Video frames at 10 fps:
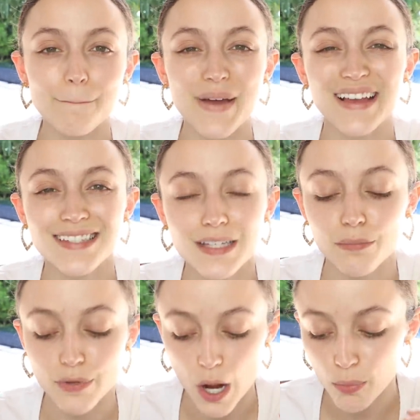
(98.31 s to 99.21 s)
best
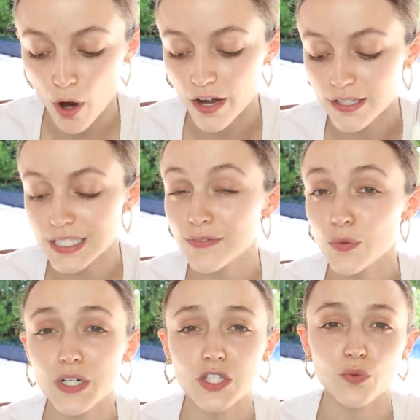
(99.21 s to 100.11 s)
brow product
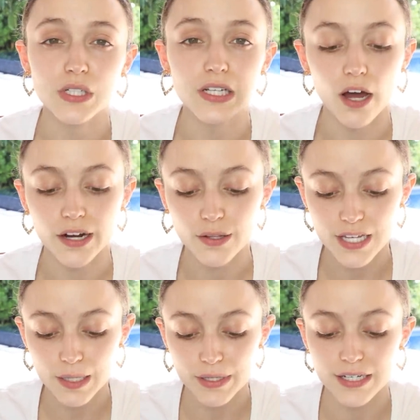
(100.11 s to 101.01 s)
even when it's really hot
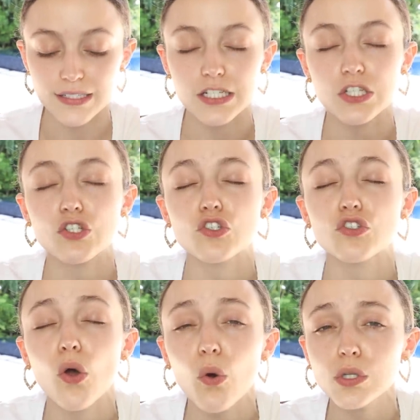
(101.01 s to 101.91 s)
outside because it is
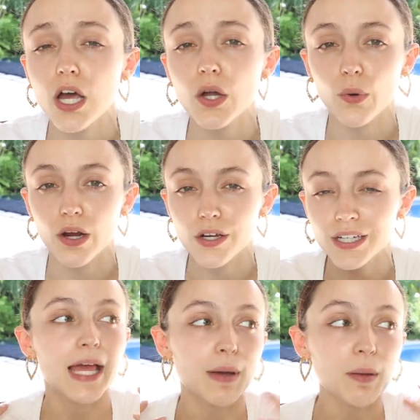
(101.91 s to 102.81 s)
so long
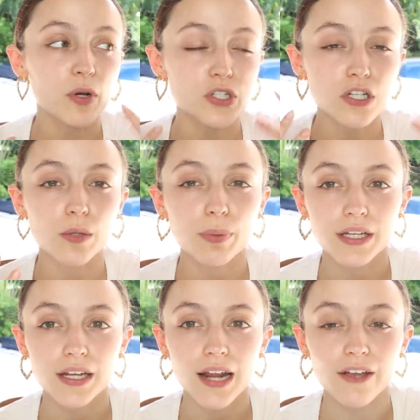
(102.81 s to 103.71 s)
wearing. In my personal
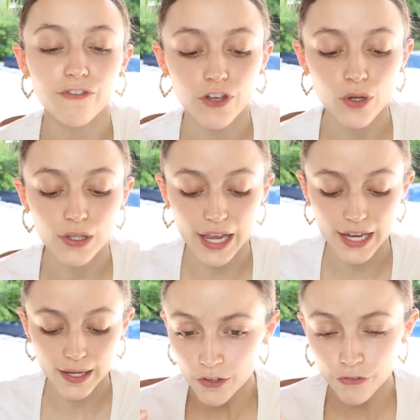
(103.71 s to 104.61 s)
opinion, I feel
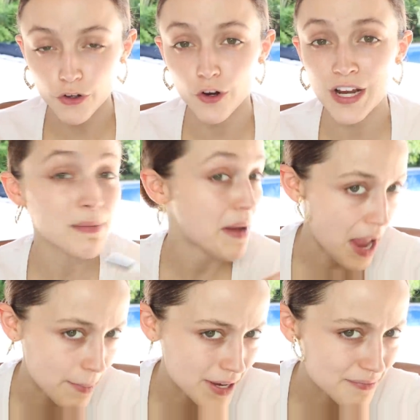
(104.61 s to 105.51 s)
like if you're in
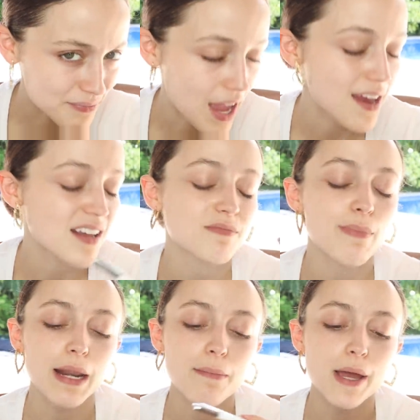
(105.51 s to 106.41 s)
Miami and it's
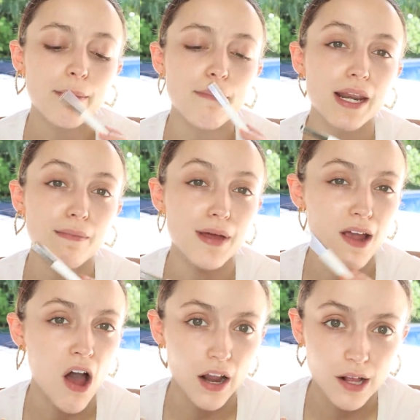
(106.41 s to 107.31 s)
very, very, very, very
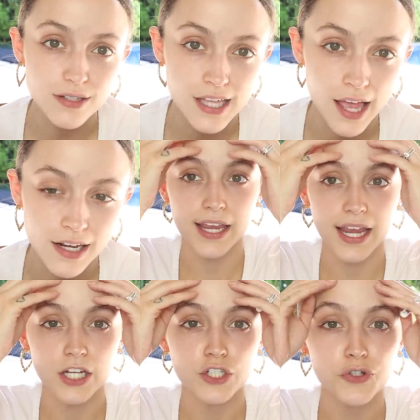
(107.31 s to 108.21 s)
hot outside
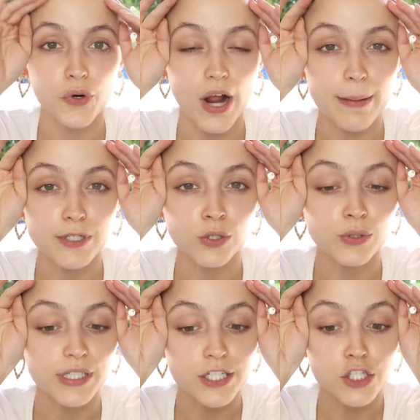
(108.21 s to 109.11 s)
and you're
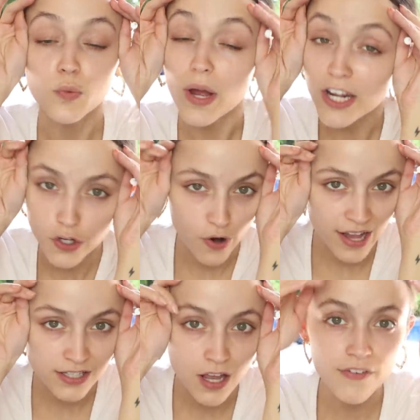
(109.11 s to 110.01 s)
absolutely sweating your
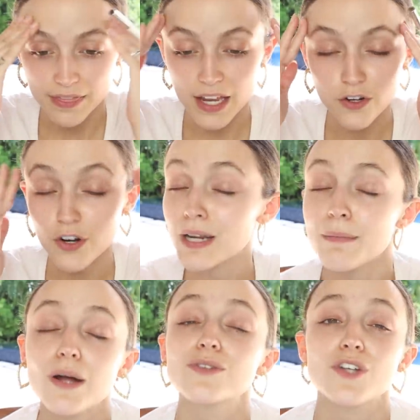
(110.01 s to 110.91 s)
ass off, then you're gonna
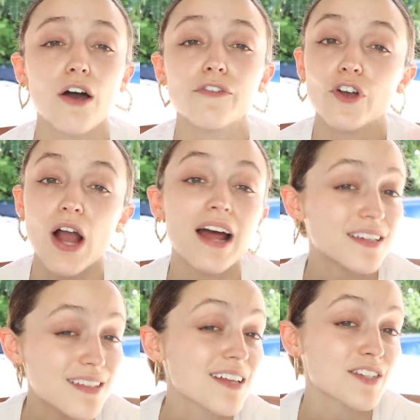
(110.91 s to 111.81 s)
melt off your
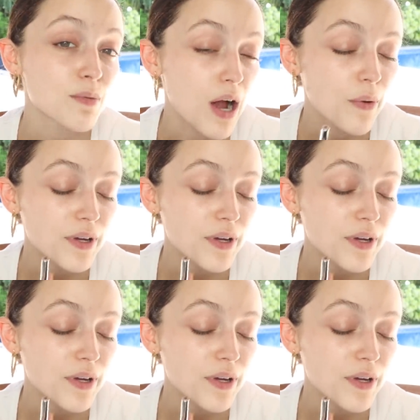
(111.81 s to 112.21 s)
Anastasia Brow